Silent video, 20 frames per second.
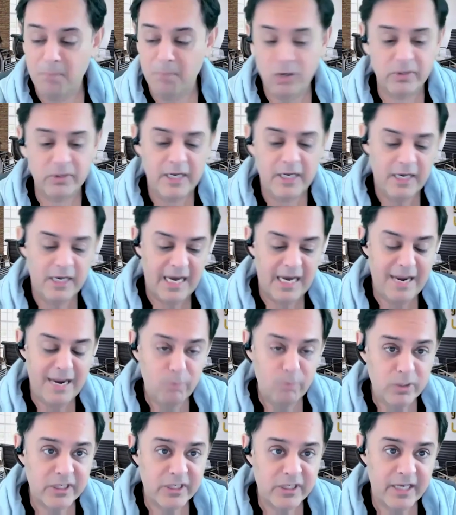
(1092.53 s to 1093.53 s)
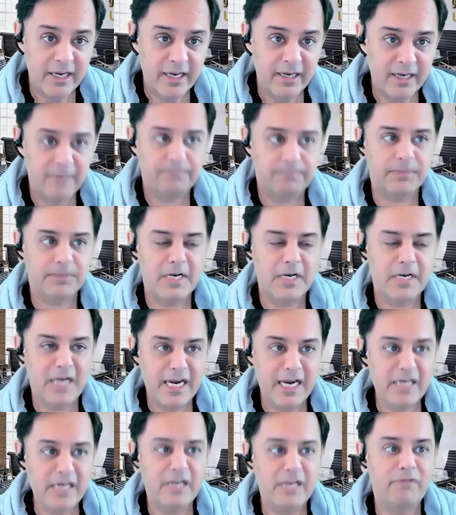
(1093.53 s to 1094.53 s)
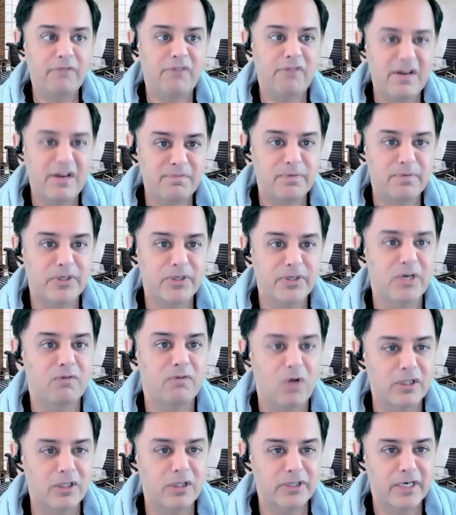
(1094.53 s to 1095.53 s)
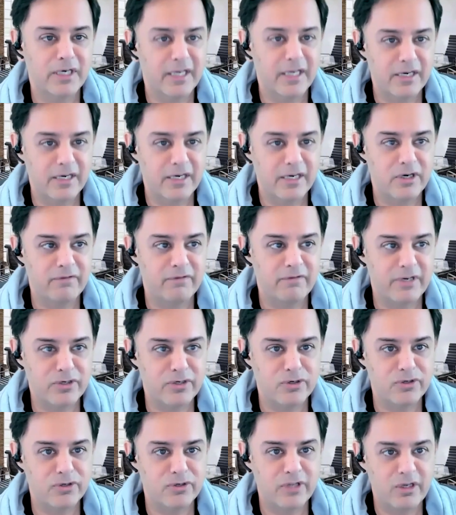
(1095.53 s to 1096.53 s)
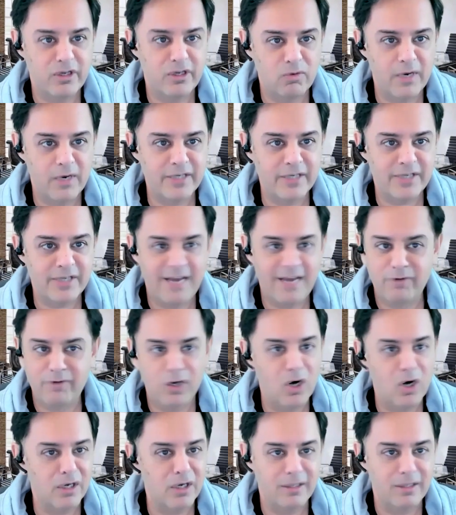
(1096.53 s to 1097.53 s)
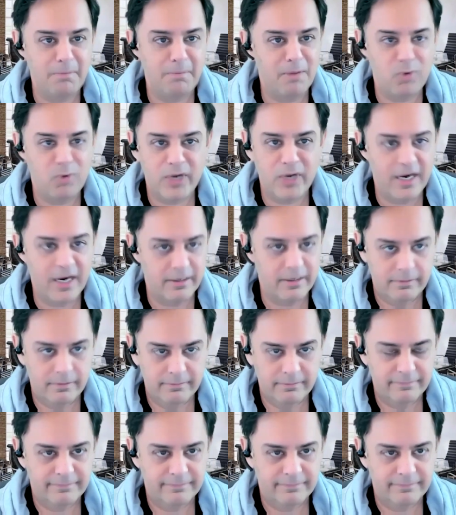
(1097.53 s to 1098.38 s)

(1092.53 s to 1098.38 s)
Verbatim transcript: Mo- I would say 95% of all syndication investors in the US haven't gotten the memo yet.